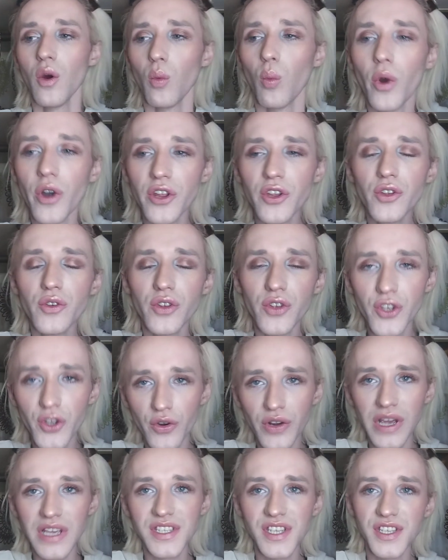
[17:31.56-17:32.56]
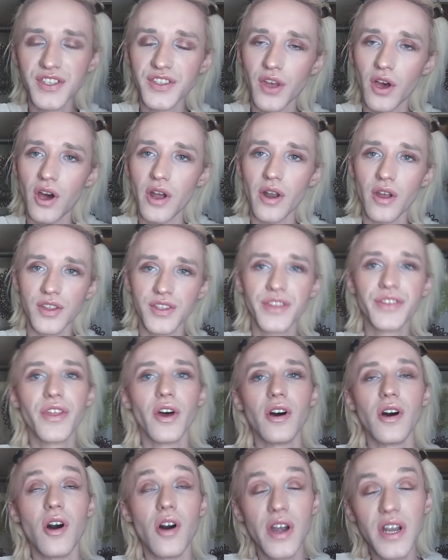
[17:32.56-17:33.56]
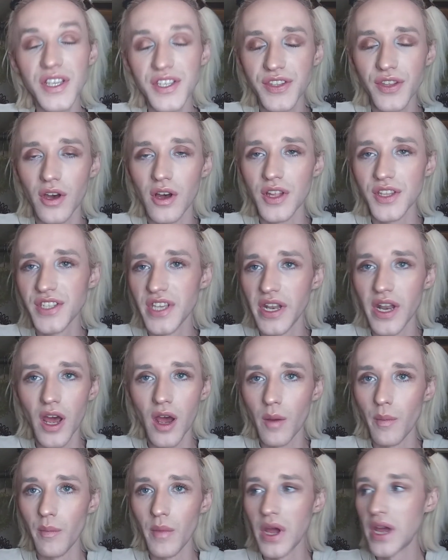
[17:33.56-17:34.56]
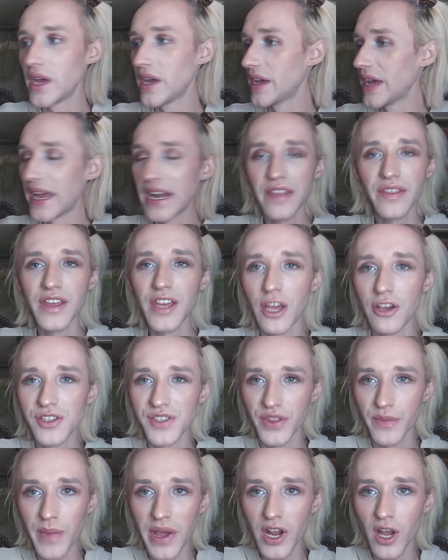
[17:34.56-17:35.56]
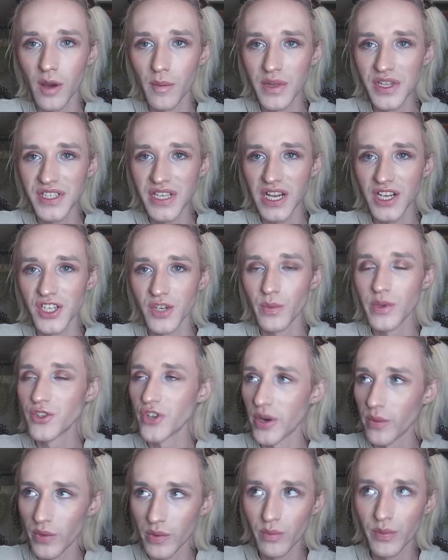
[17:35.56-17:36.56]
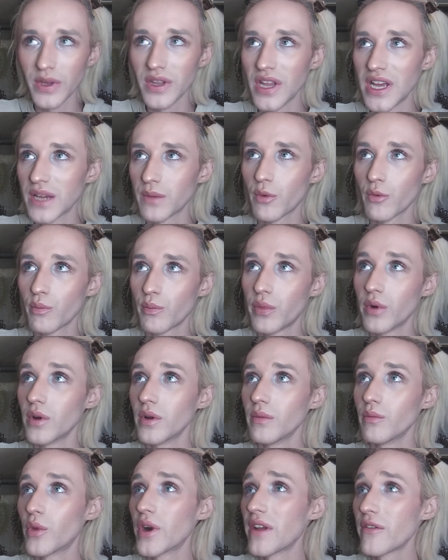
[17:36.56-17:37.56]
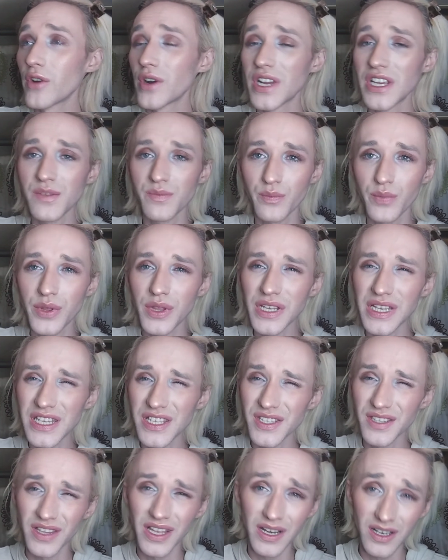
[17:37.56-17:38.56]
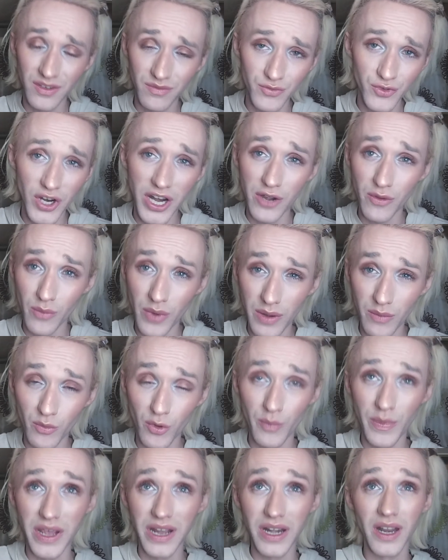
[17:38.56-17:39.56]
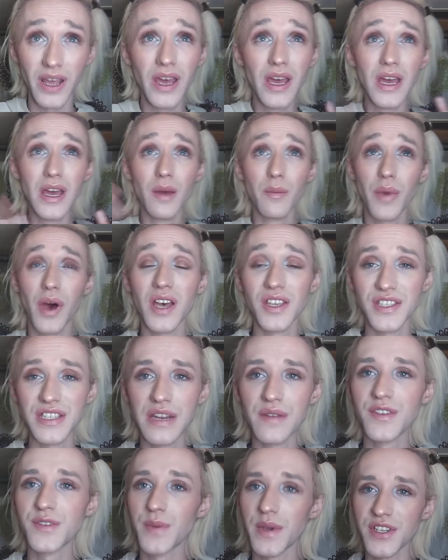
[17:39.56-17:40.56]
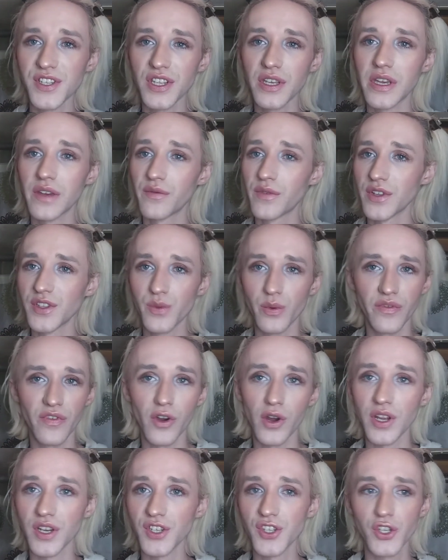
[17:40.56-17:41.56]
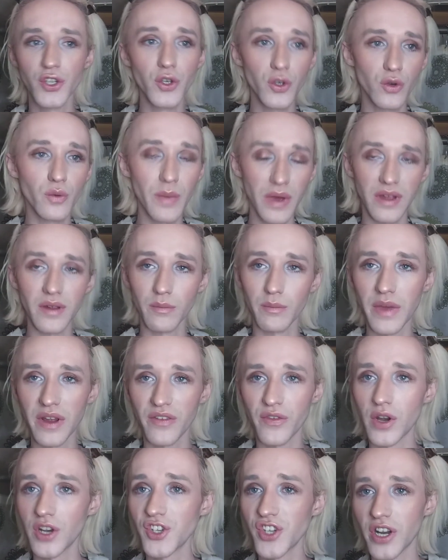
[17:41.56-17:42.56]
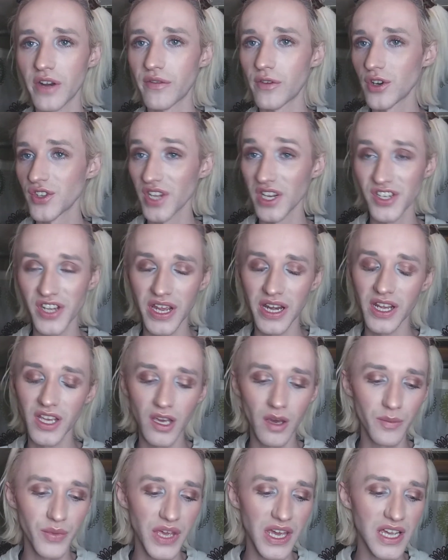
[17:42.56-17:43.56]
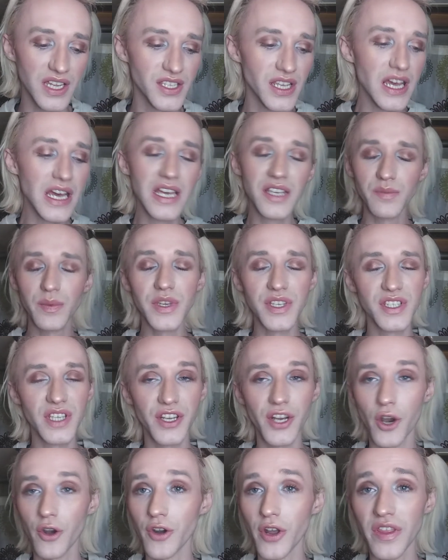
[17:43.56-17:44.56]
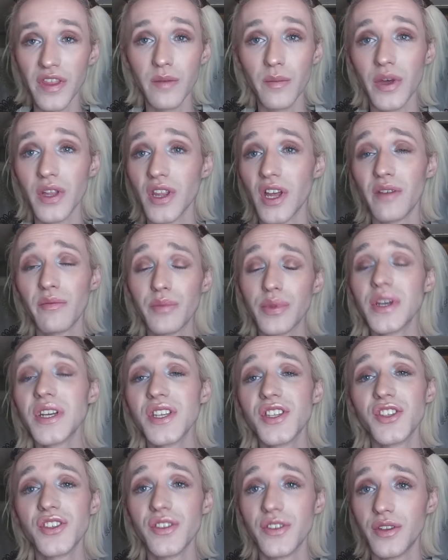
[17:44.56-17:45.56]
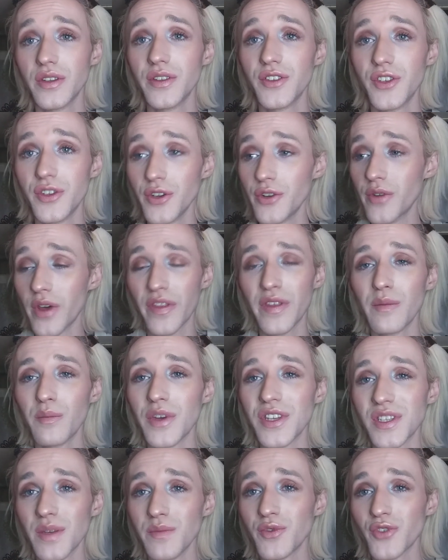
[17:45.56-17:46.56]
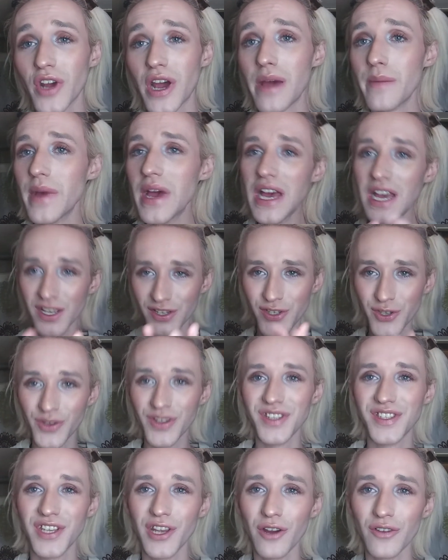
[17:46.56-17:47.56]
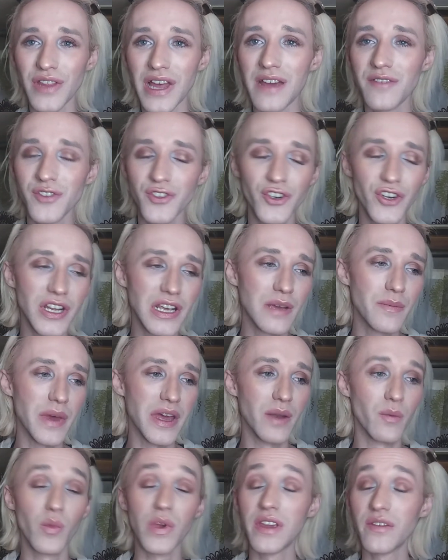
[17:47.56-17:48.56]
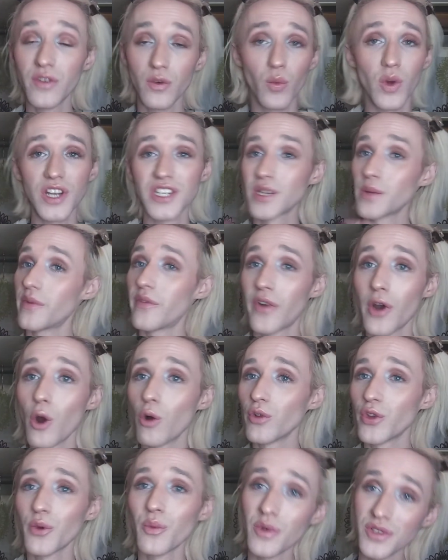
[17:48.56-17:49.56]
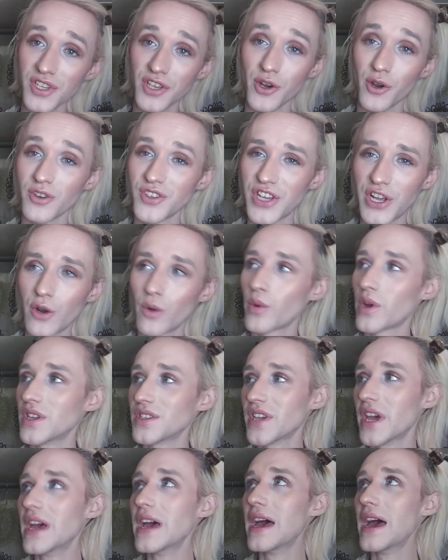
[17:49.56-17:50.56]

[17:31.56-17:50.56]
What are your guys' honest thoughts, and anything goes in my comment section. But whatever it is, please remain positive, especially if it's referring to my friend Jennifer / Candy Cupcakes. So please send her nothing but love. Please do nothing but subscribe so you can see our live stream and even watch some of our older ones on her channel, because